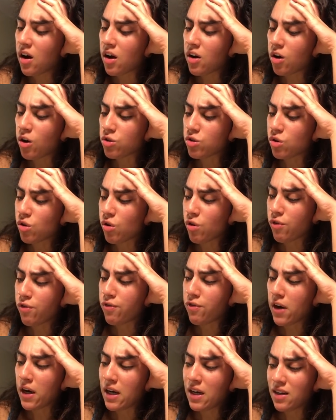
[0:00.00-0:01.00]
on also their
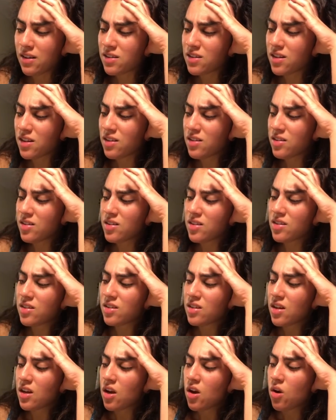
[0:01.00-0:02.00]

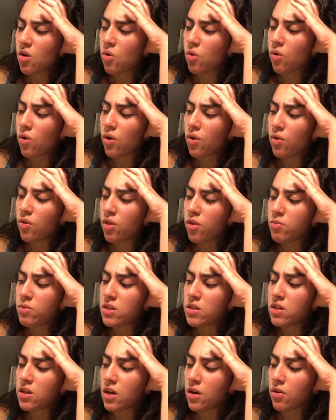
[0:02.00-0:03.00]
finances or the
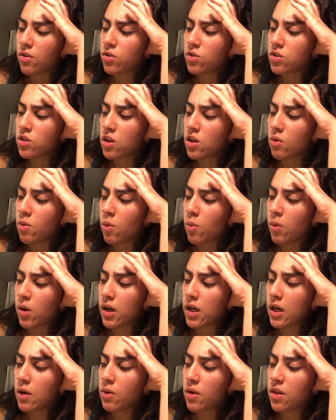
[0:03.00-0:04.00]
materials that they were
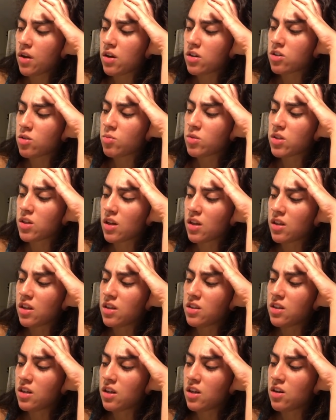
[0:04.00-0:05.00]
working with. And it's almost like
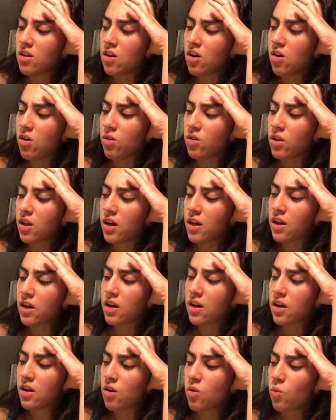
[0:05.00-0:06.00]
they didn't know
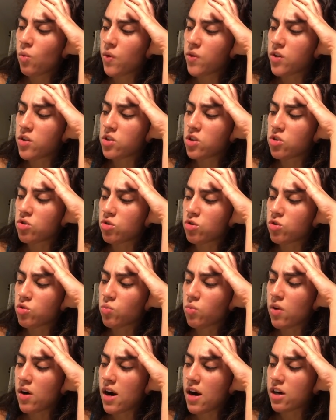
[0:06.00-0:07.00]
like what the
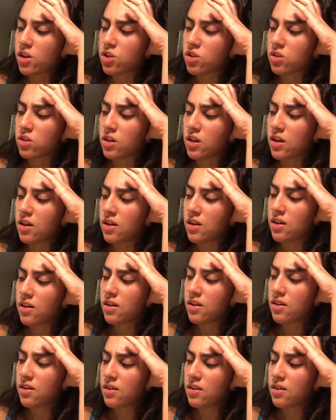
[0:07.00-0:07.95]
scissors were actually